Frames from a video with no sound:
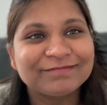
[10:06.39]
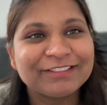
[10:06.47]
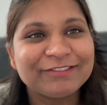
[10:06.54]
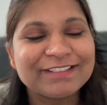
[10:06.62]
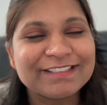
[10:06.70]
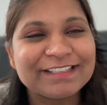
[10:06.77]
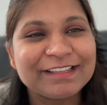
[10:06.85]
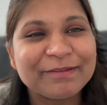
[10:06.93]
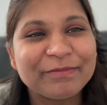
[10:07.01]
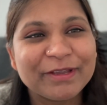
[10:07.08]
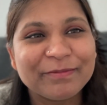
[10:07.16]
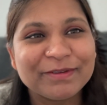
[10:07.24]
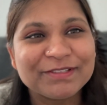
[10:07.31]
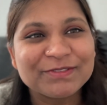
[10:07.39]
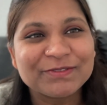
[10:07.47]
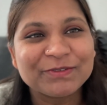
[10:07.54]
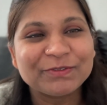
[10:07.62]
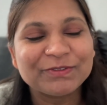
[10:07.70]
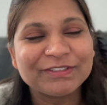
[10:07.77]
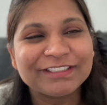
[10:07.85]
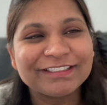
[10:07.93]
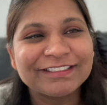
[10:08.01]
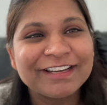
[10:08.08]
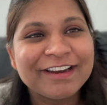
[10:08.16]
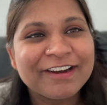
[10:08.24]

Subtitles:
we'll see the baby soon.